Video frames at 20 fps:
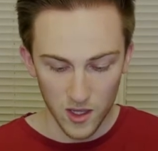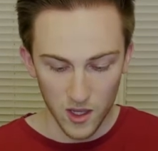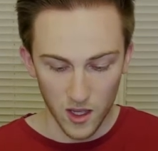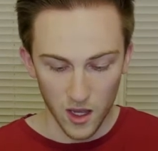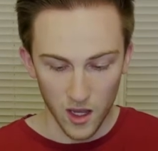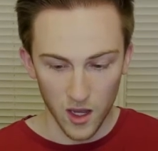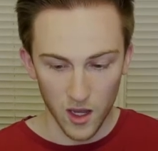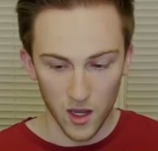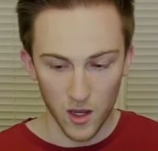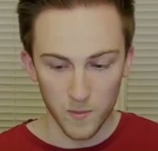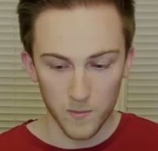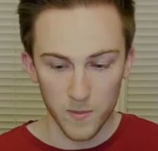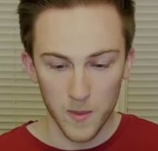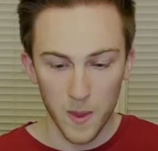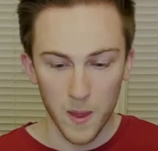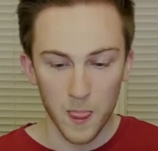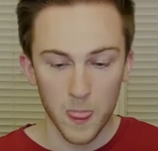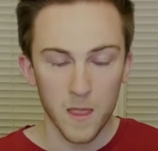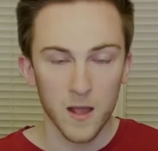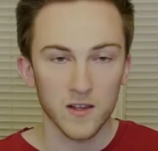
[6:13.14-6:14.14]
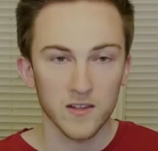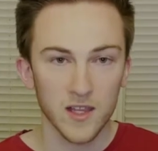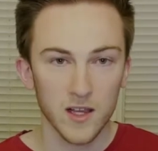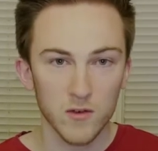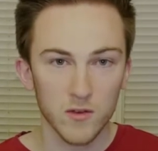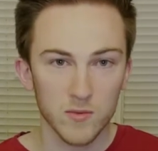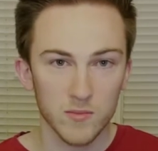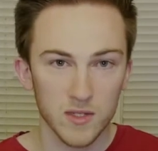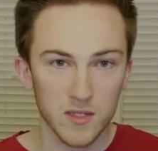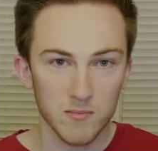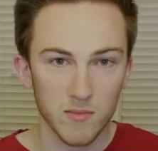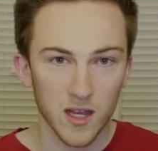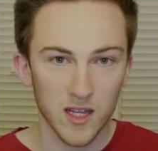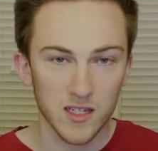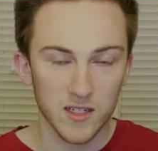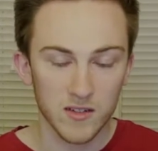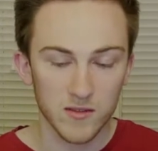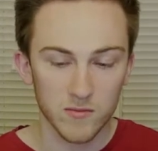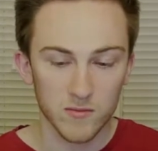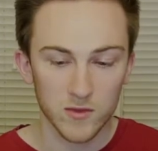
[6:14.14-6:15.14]
That would be
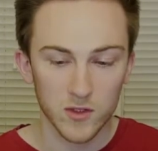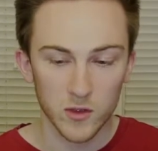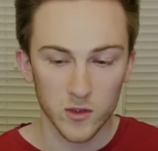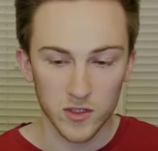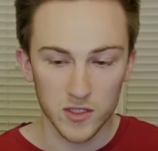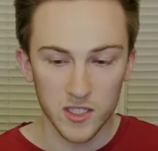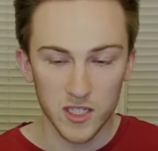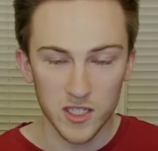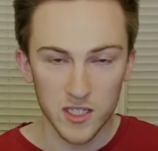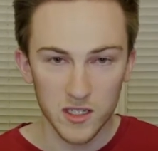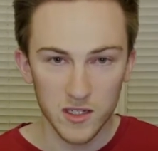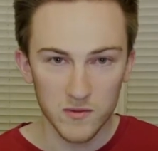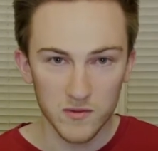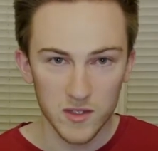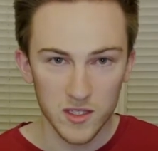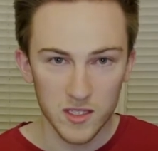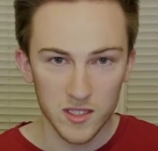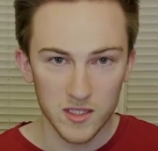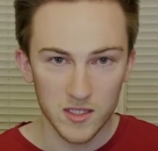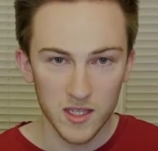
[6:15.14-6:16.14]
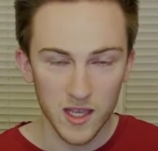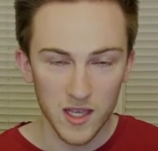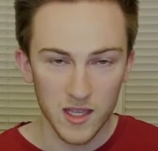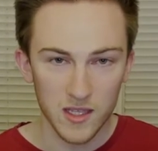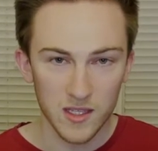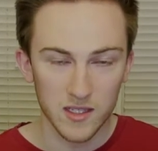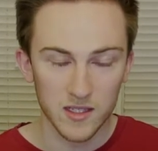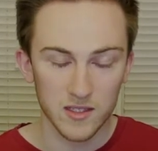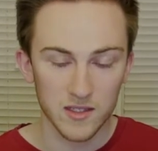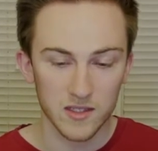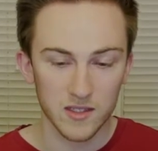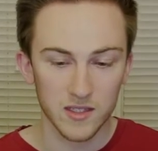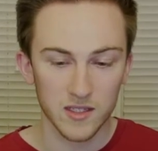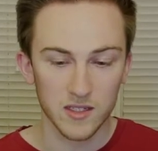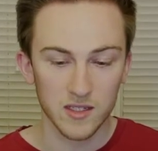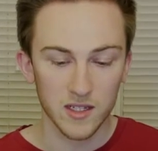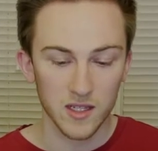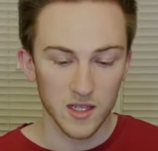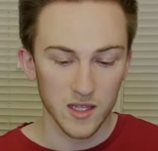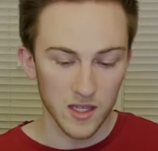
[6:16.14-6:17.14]
my critique of this set, is
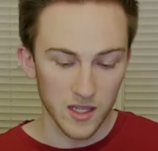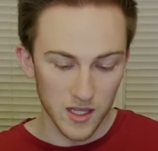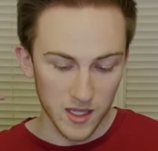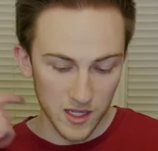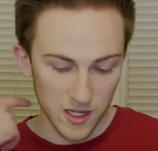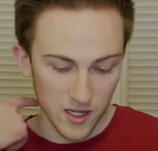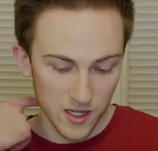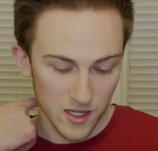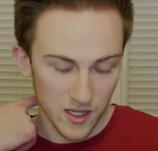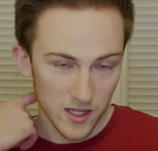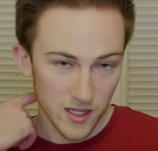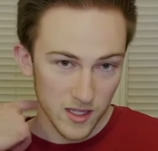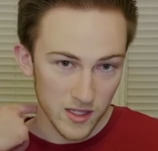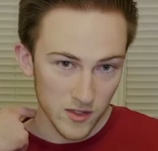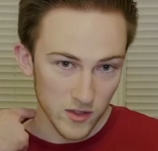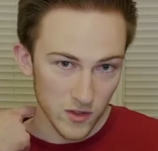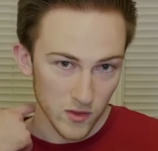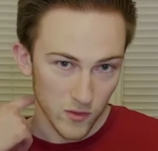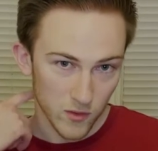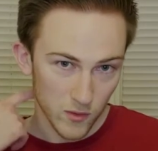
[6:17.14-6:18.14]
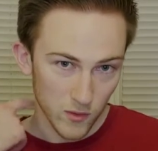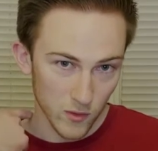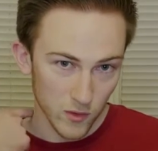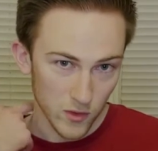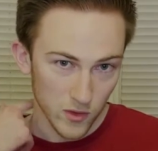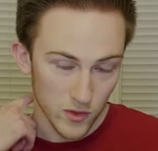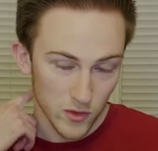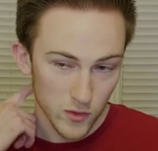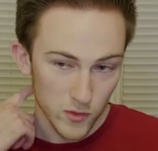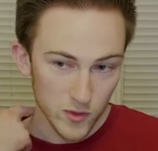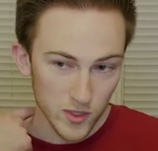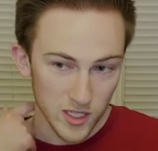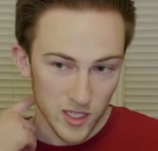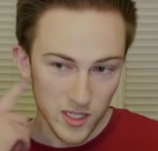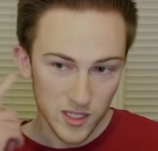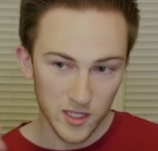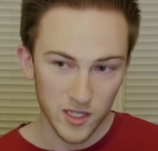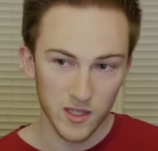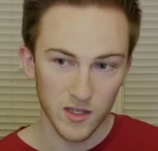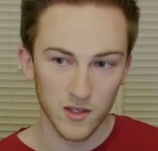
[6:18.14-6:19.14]
that it is
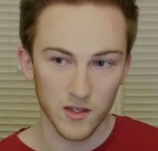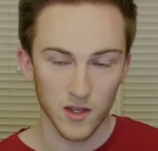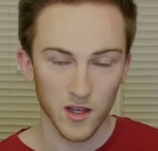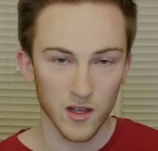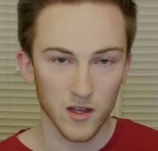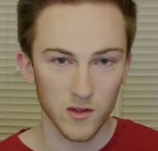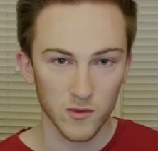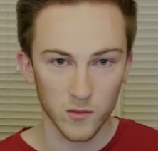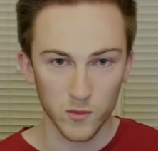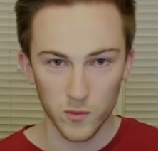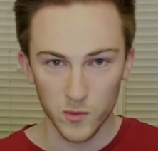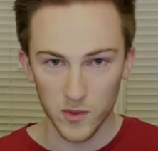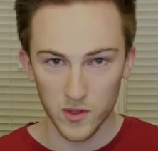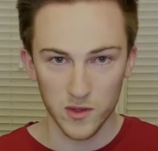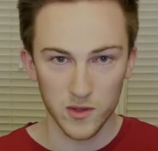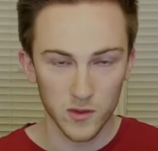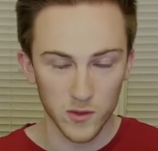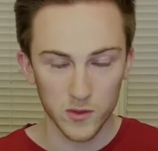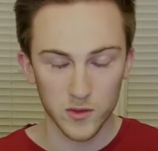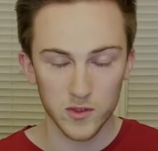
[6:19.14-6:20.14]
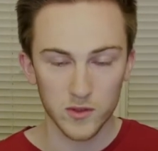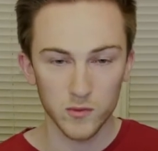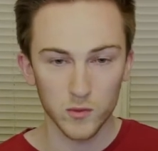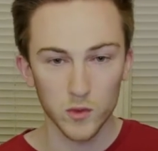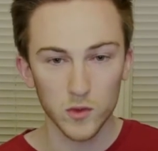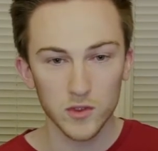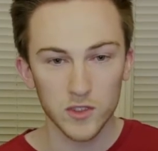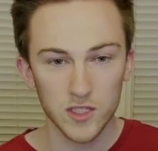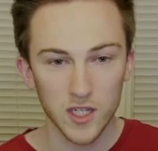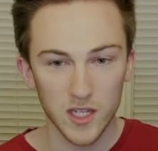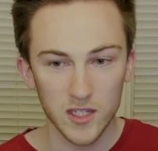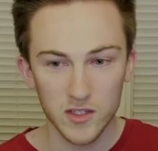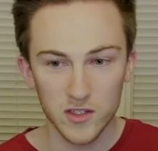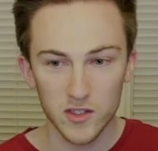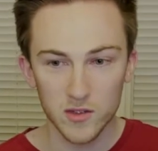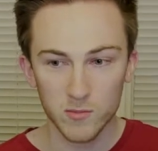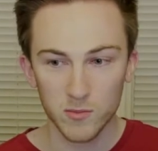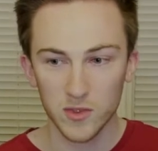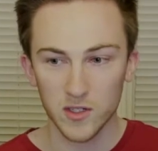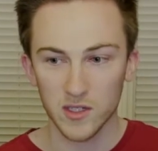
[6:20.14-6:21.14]
unique with those rule changes,
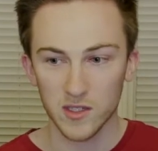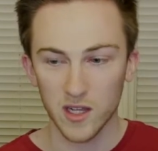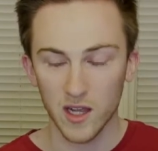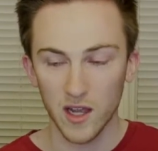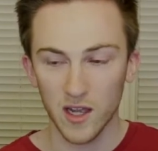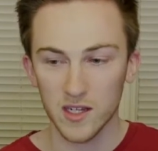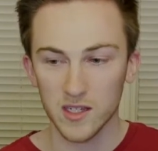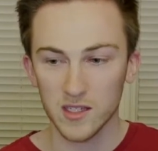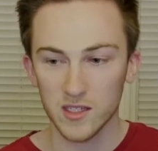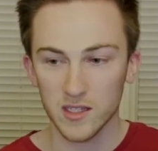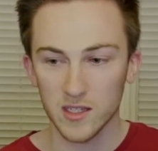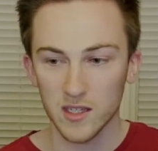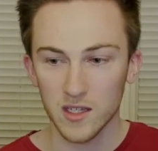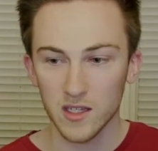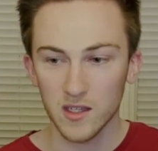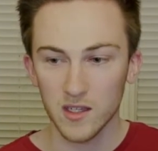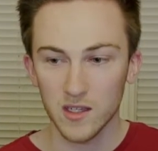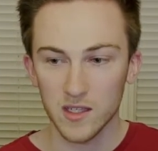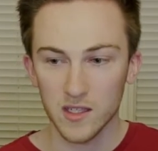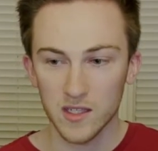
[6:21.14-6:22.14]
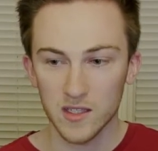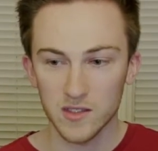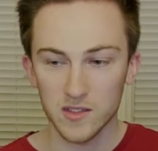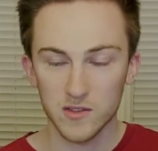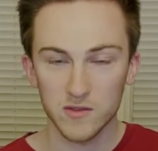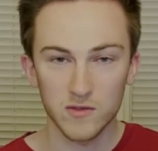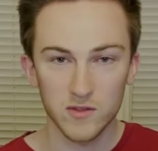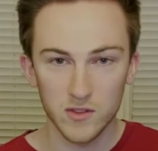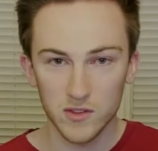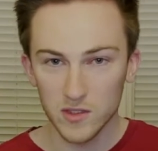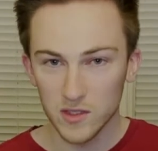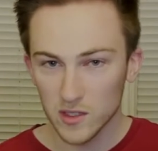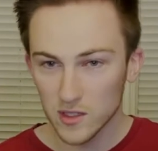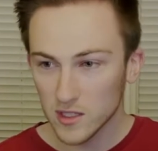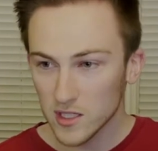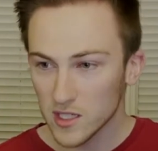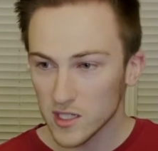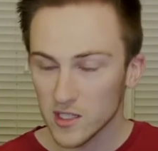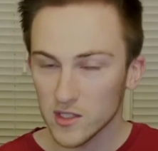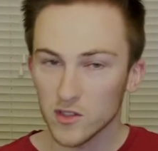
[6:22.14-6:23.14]
but it kind of is
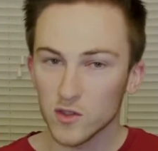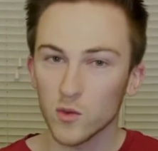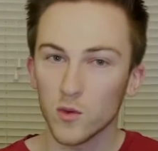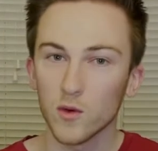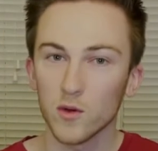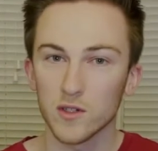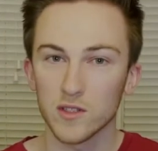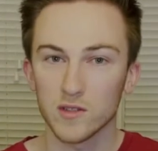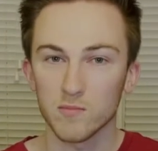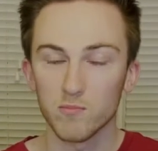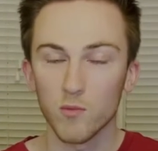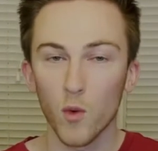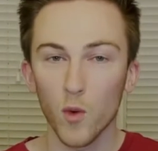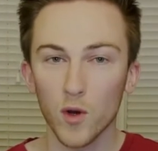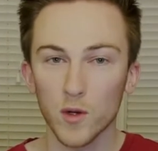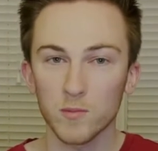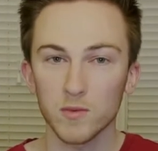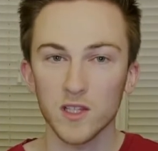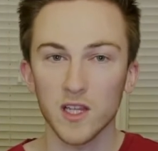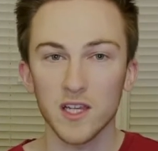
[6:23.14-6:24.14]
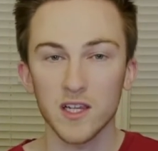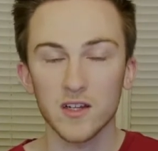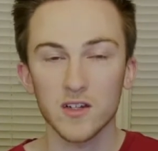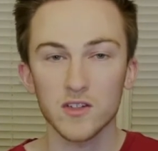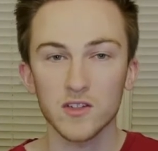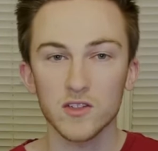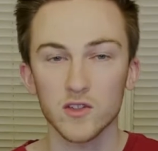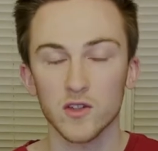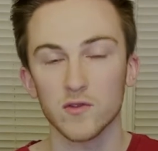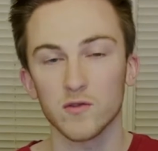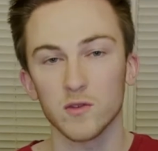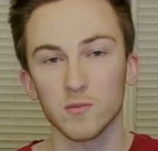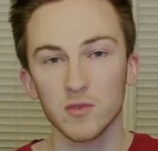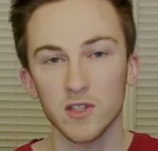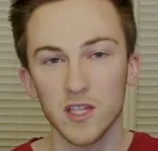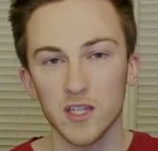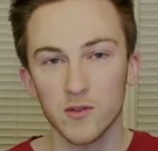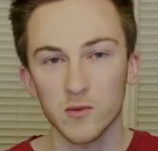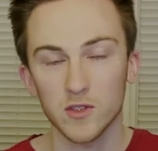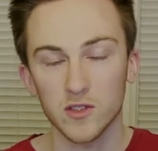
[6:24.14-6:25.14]
leaning towards more players. So if you
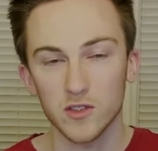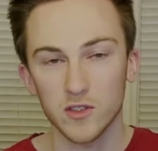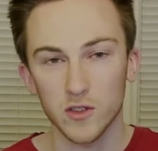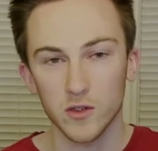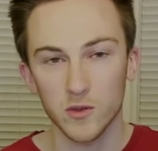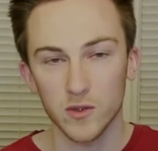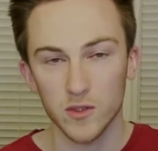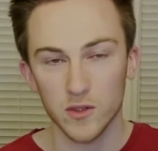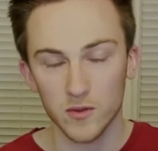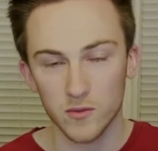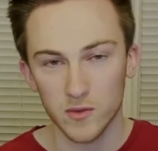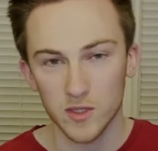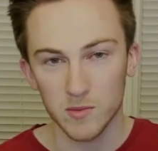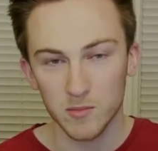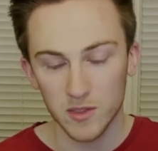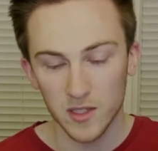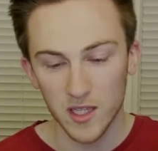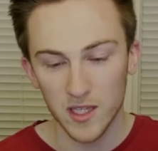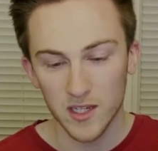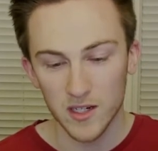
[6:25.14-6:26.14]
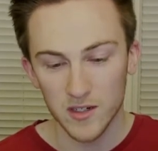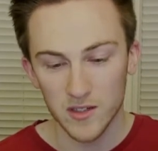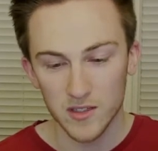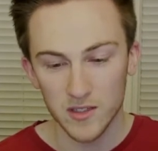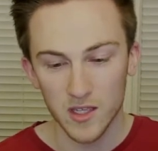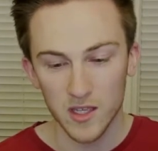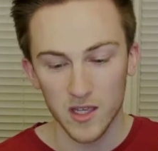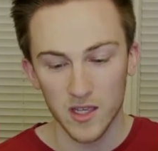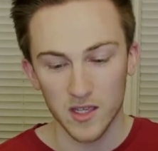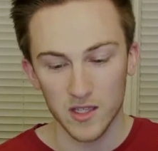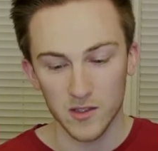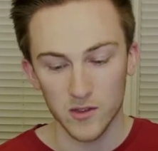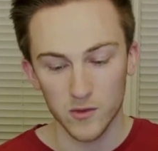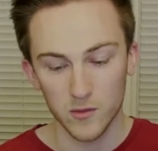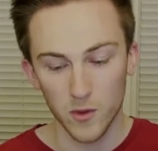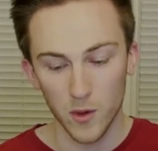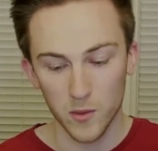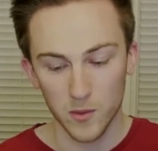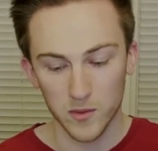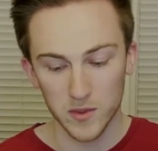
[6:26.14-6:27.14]
play it with 2 or 3 players, you
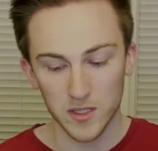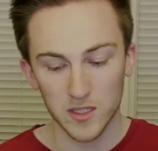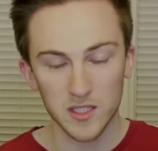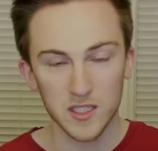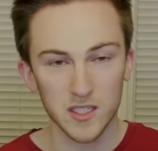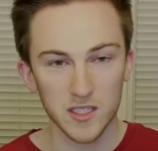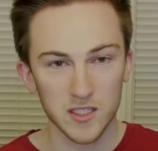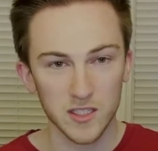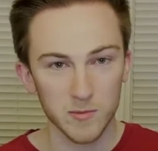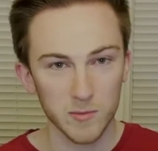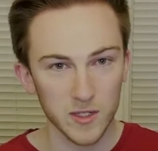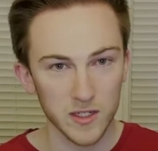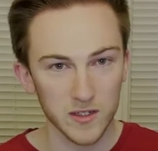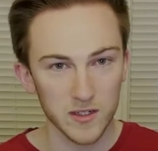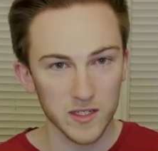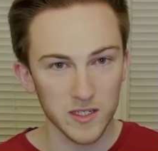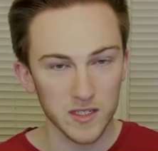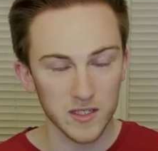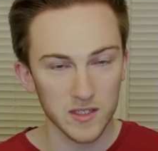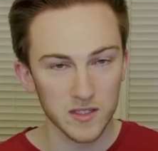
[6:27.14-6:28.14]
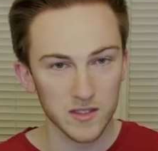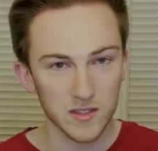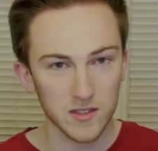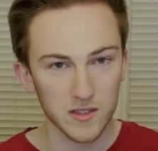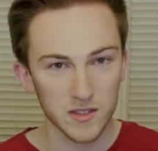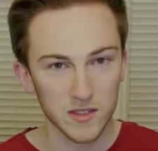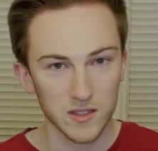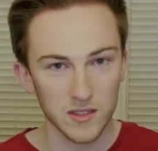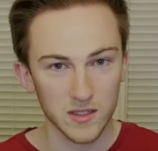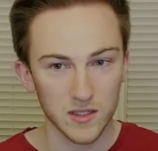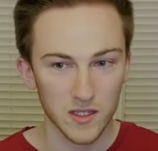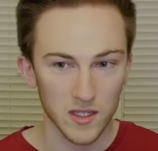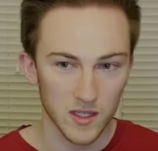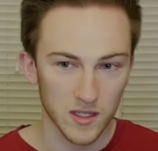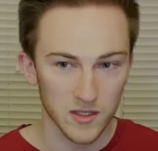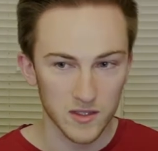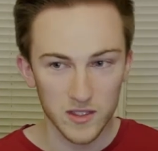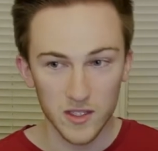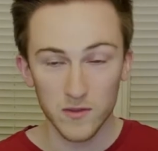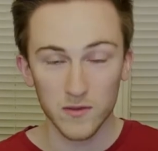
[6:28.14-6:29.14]
won't really experience the
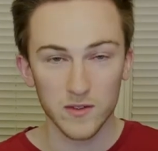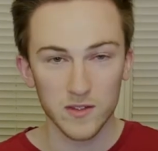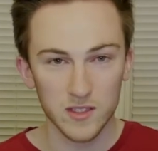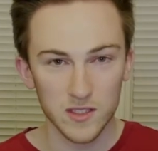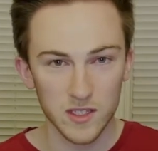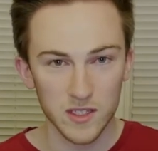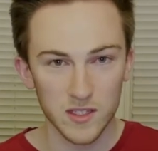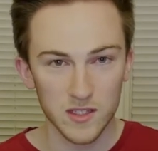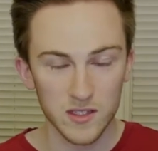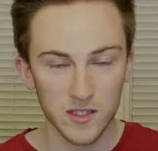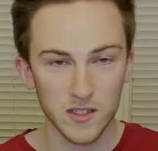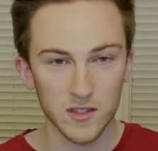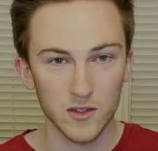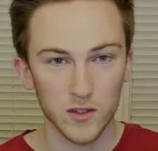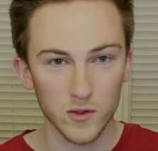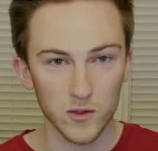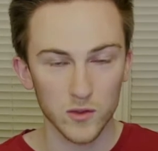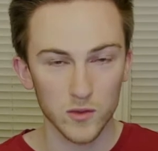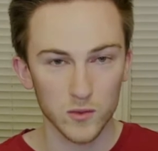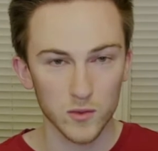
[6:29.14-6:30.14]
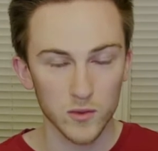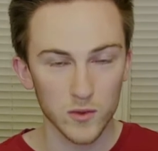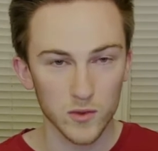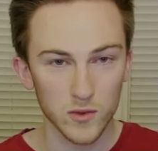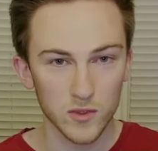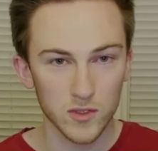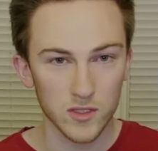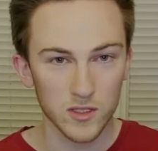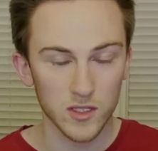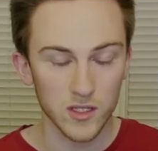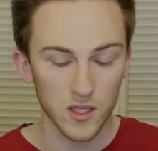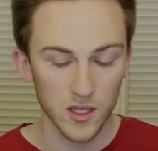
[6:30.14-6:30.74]
differences in those rules.